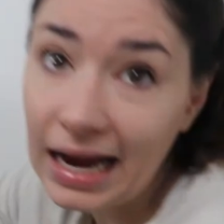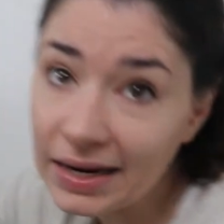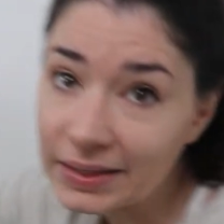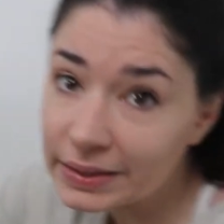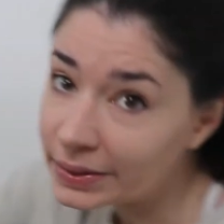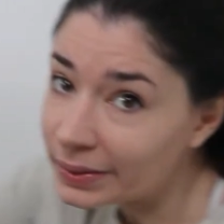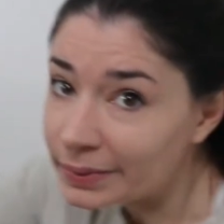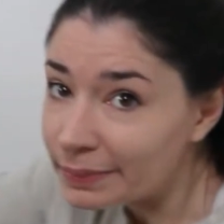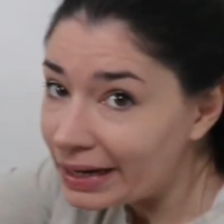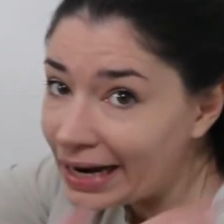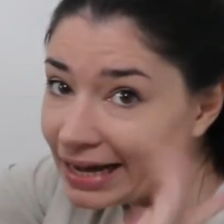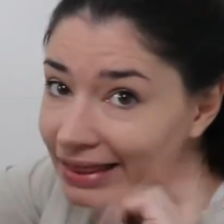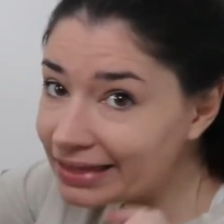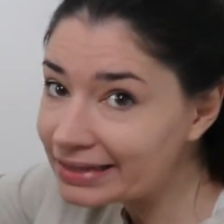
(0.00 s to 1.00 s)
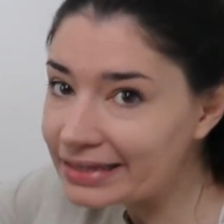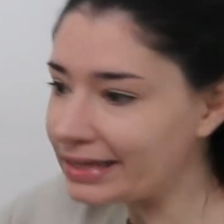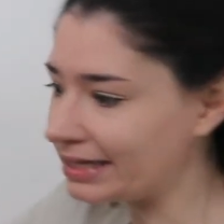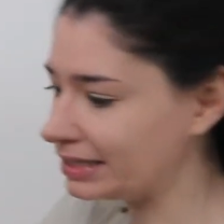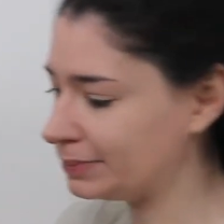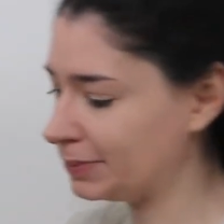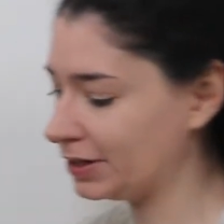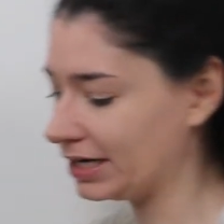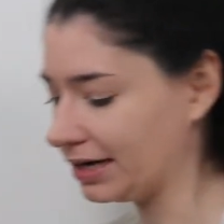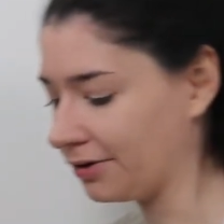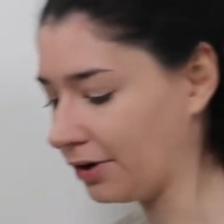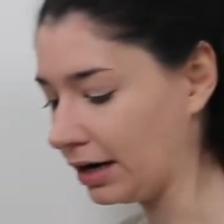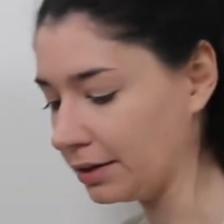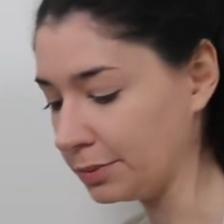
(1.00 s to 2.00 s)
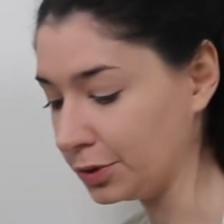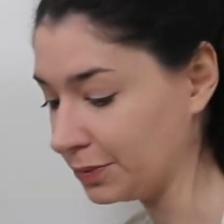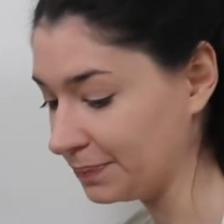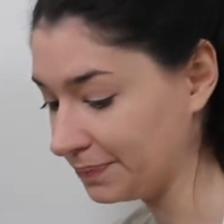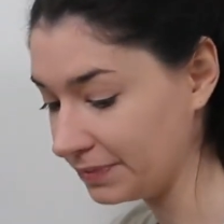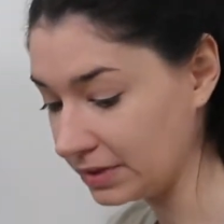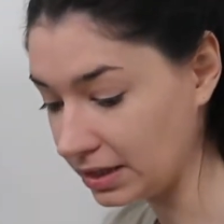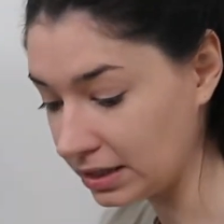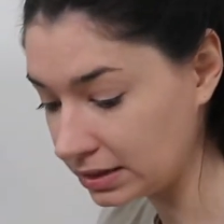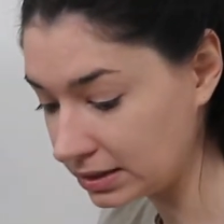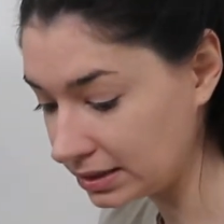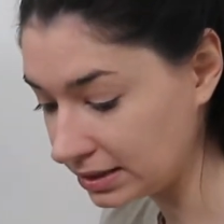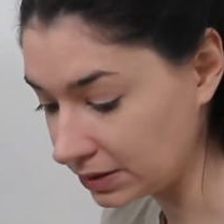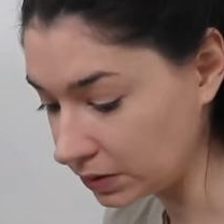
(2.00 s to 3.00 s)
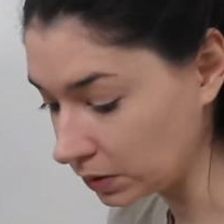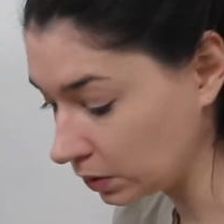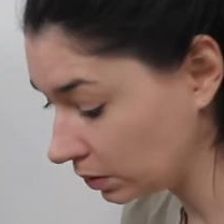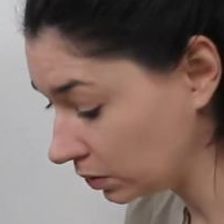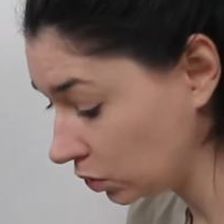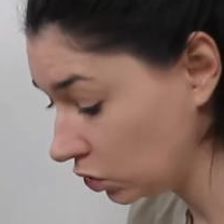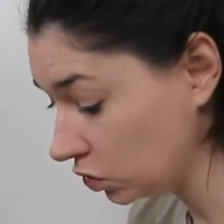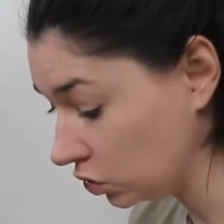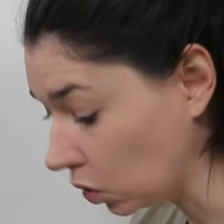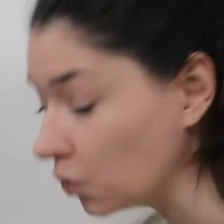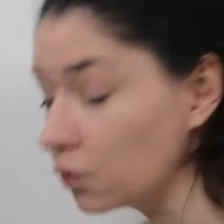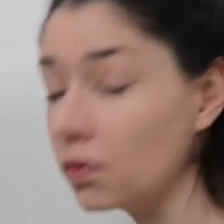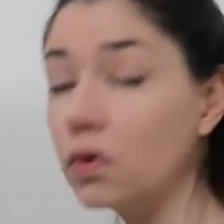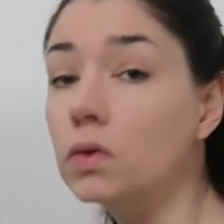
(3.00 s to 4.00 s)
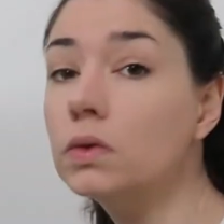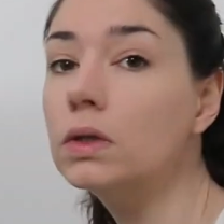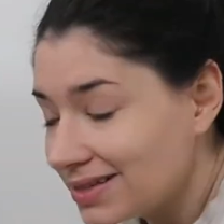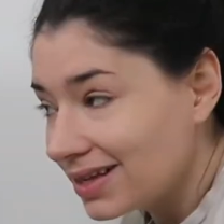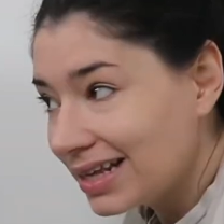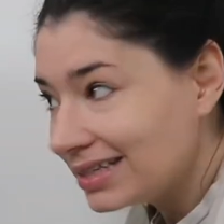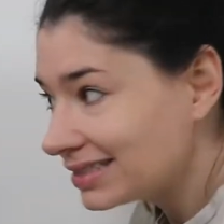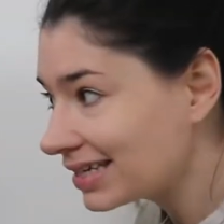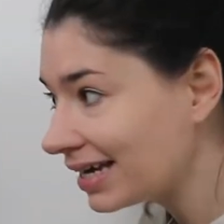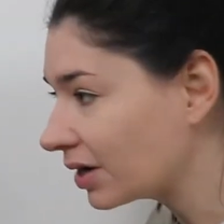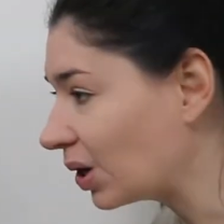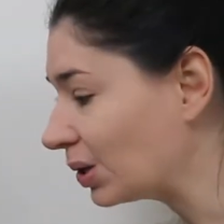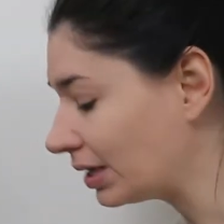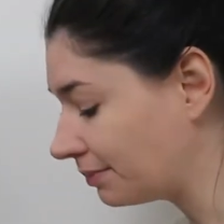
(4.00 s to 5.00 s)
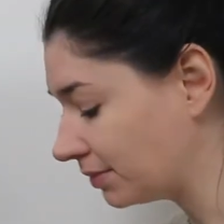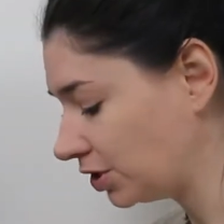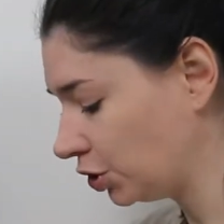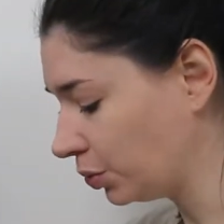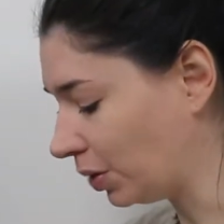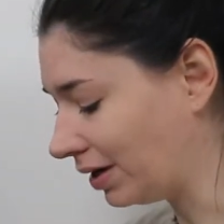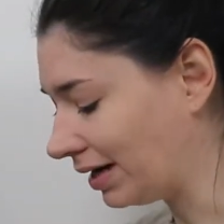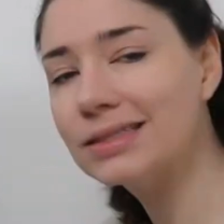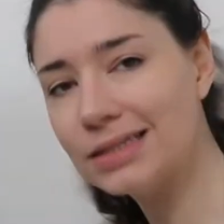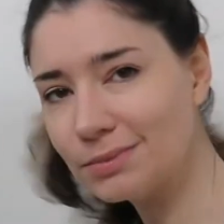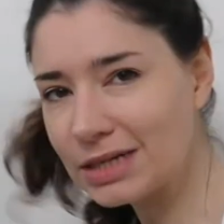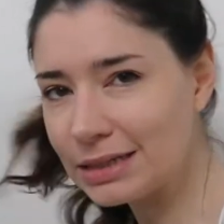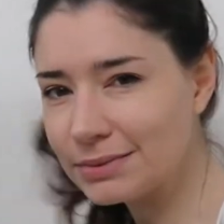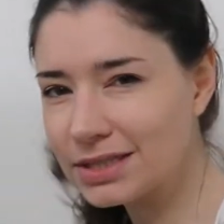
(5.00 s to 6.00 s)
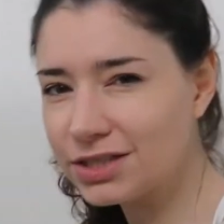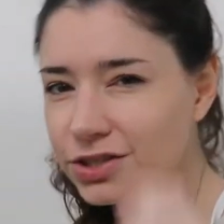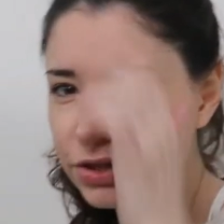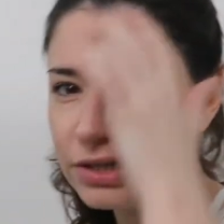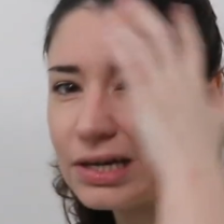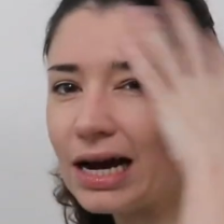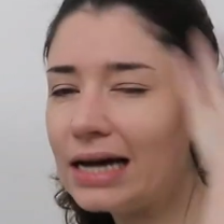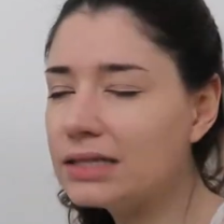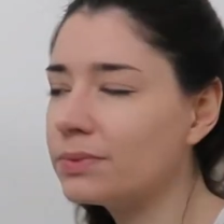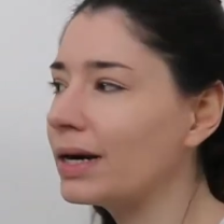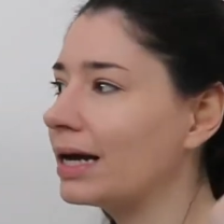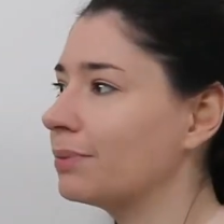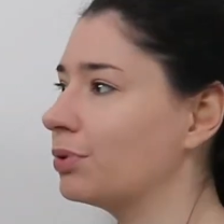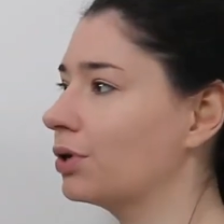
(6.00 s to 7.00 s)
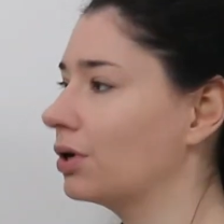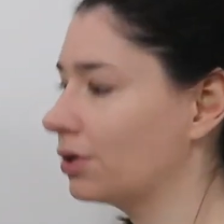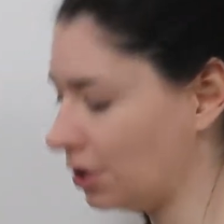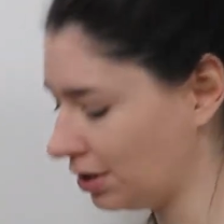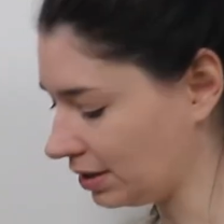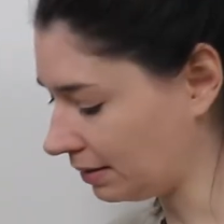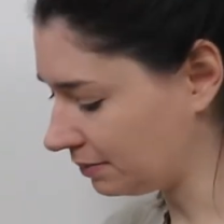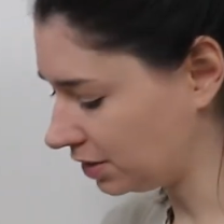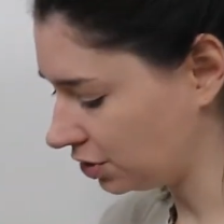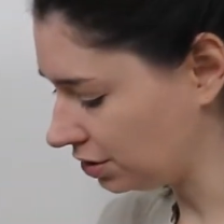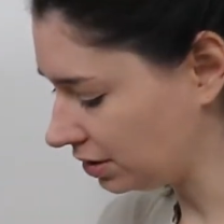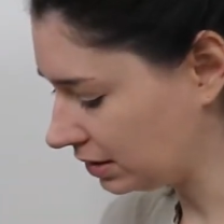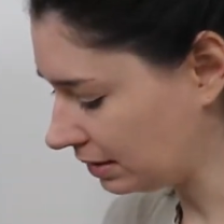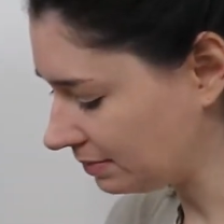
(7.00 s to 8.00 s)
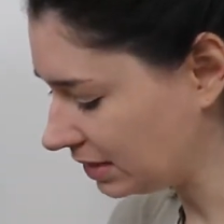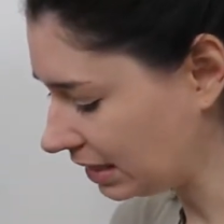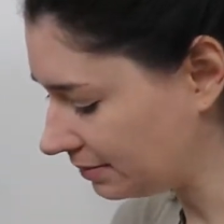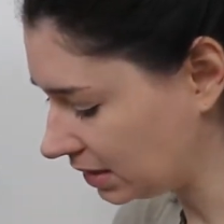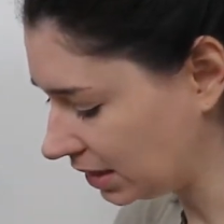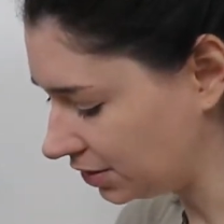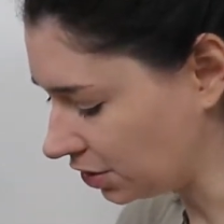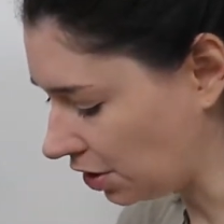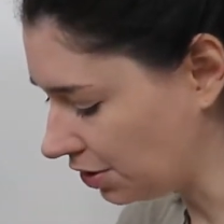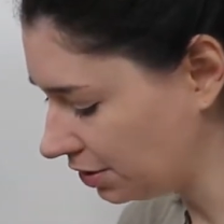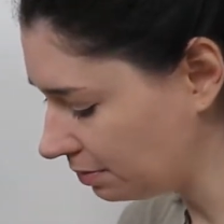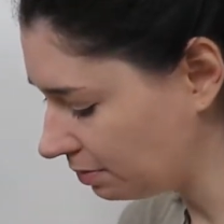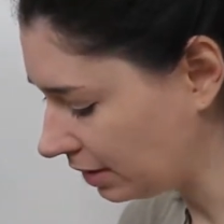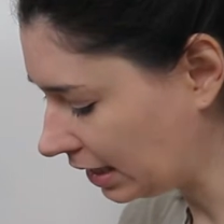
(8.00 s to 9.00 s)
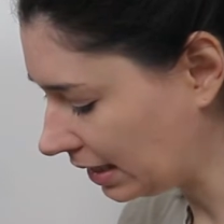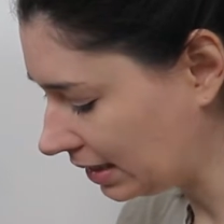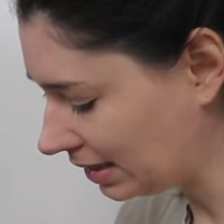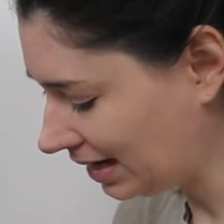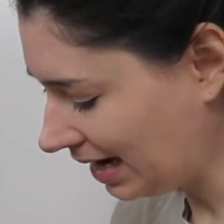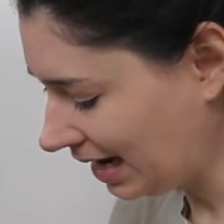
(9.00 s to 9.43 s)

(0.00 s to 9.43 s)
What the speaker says: I don't know, but I think that that's pretty incredible that it's still so full. So let's get coat number 2 on. Sometimes I show you guys when I put on coat number 2, sometimes I don't, but